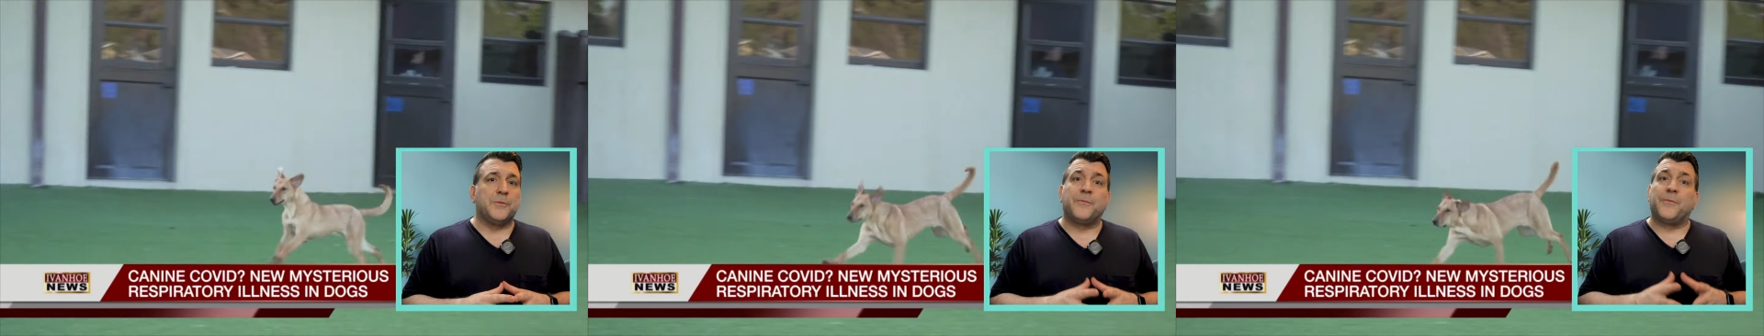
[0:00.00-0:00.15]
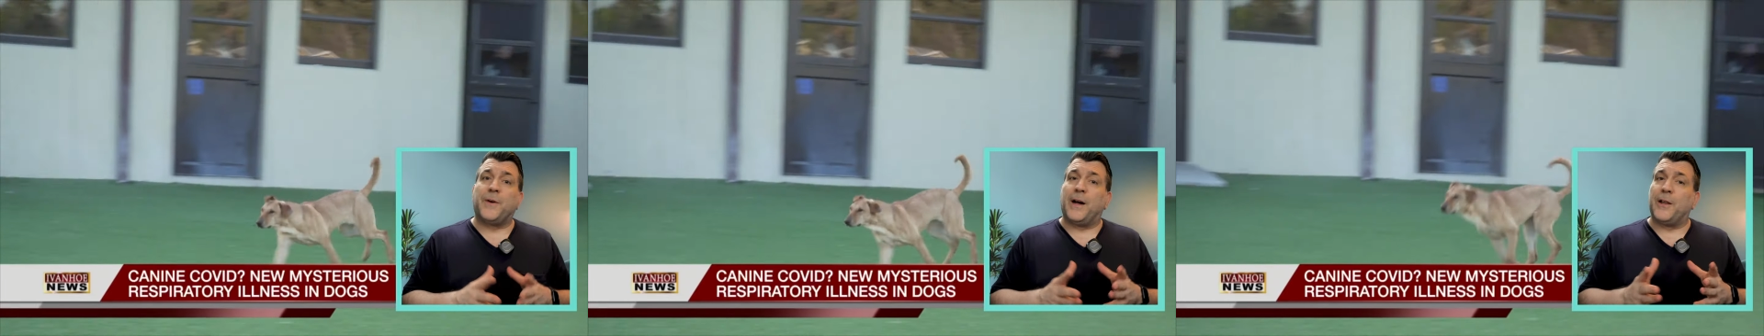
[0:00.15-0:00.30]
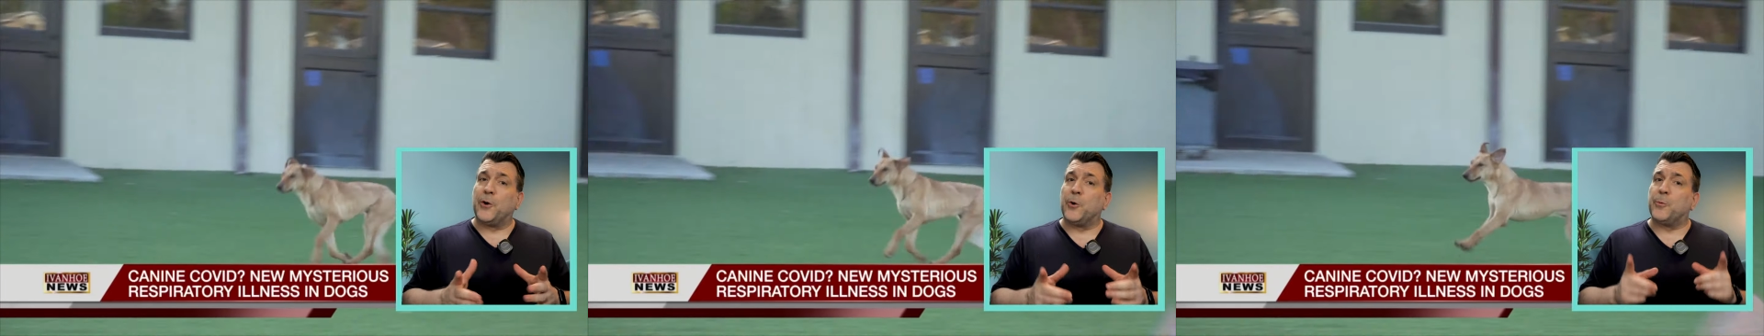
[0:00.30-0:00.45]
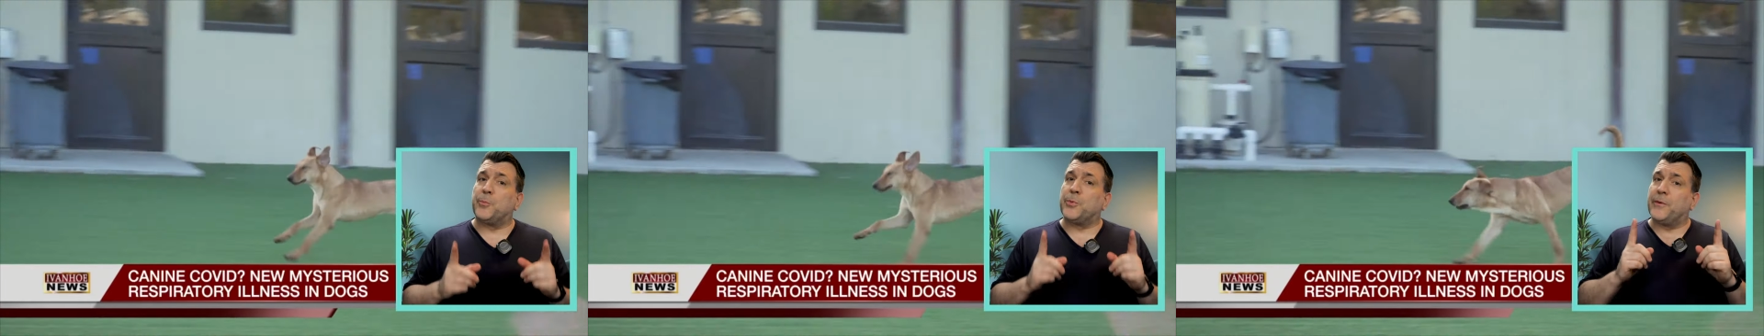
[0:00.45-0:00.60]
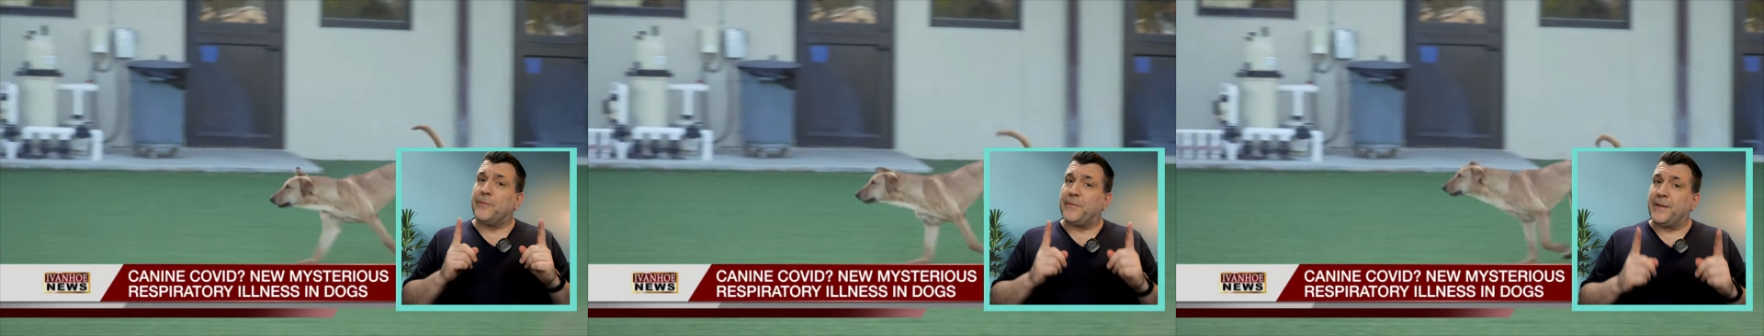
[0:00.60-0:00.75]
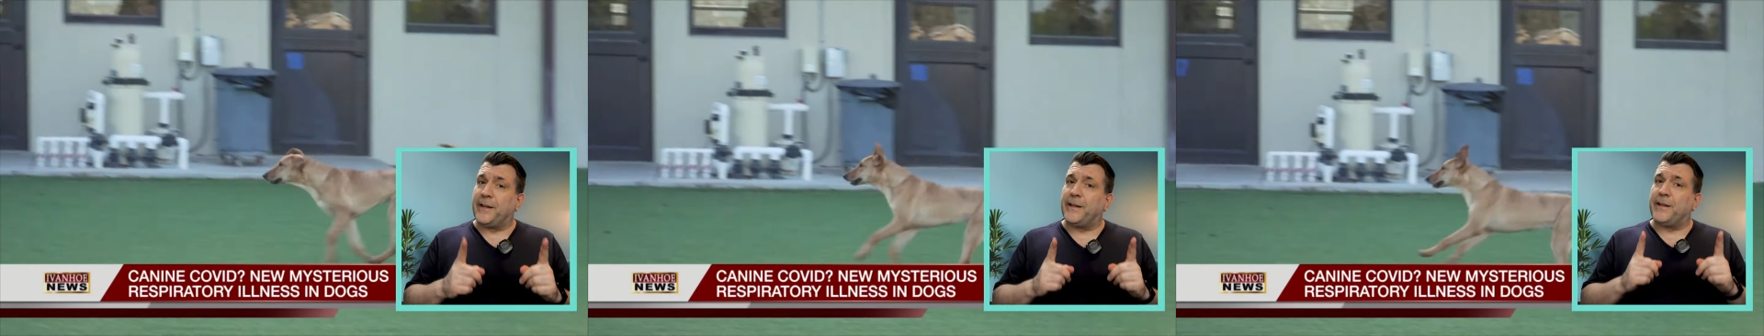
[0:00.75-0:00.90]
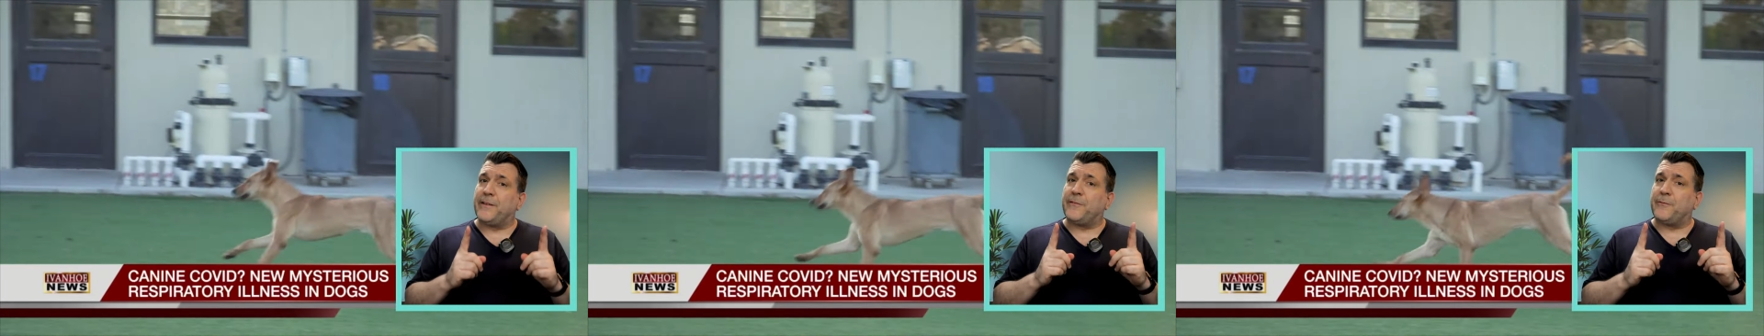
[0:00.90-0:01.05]
follow
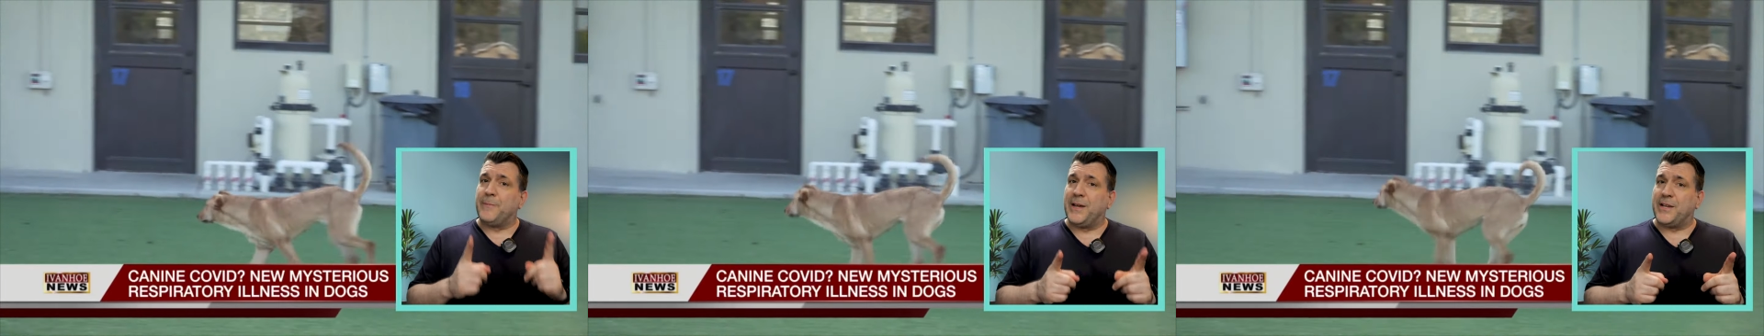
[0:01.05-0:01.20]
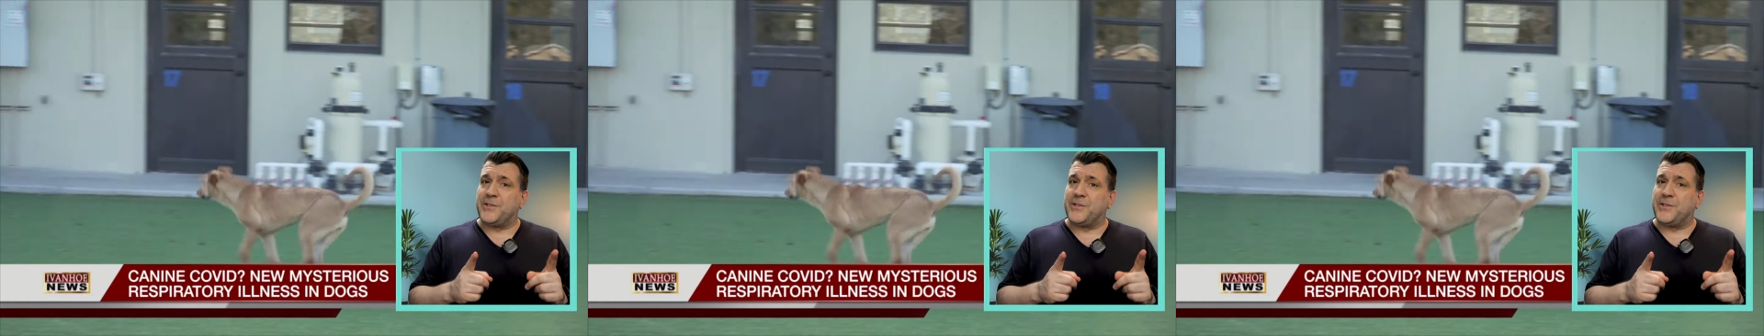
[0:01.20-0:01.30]
preventative